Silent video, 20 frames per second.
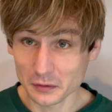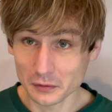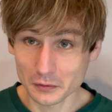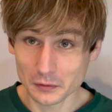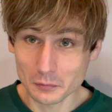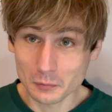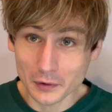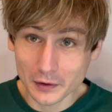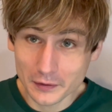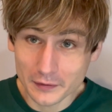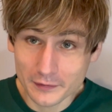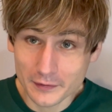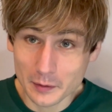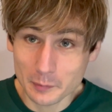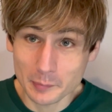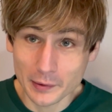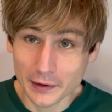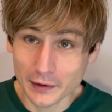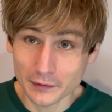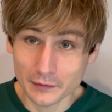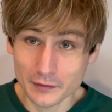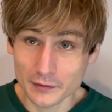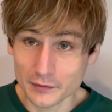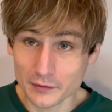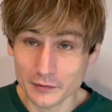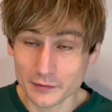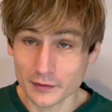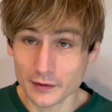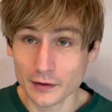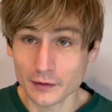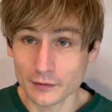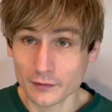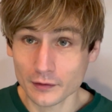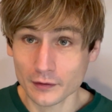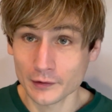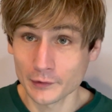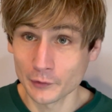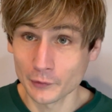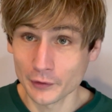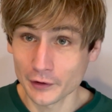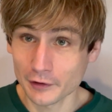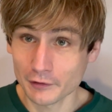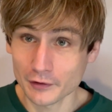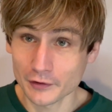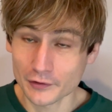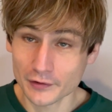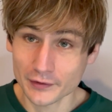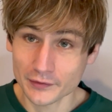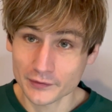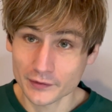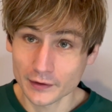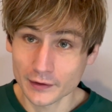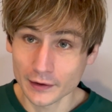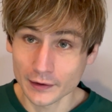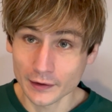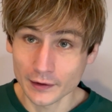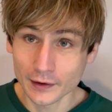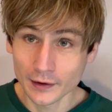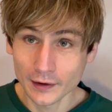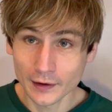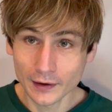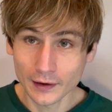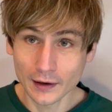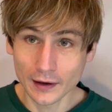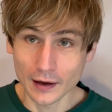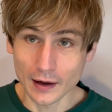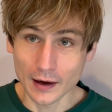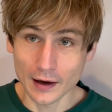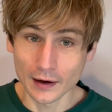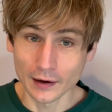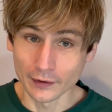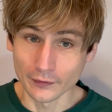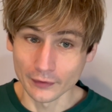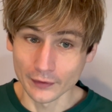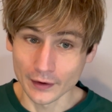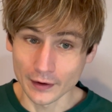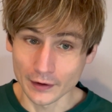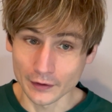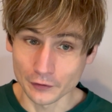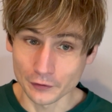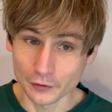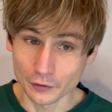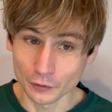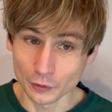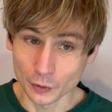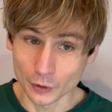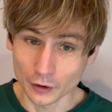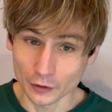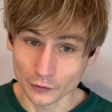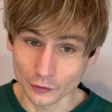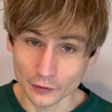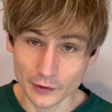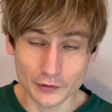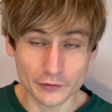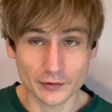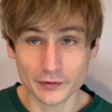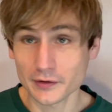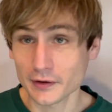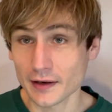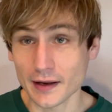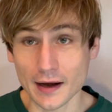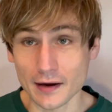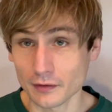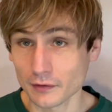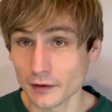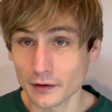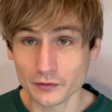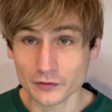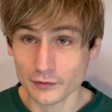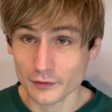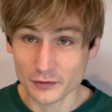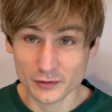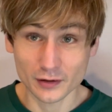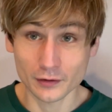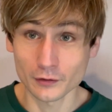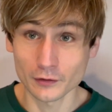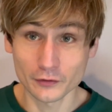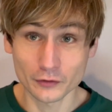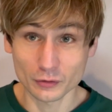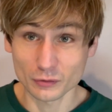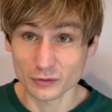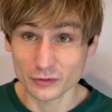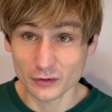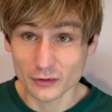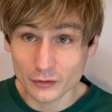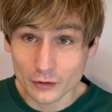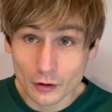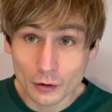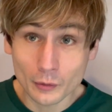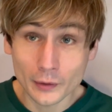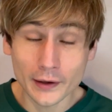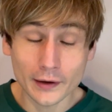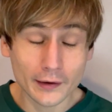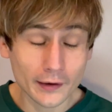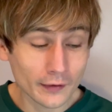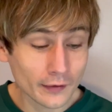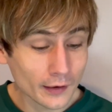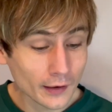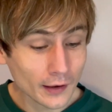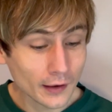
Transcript: You might dip in because you see a title that you're interested in, and then you are not interested in anything else on the channel at all, so you just go away again.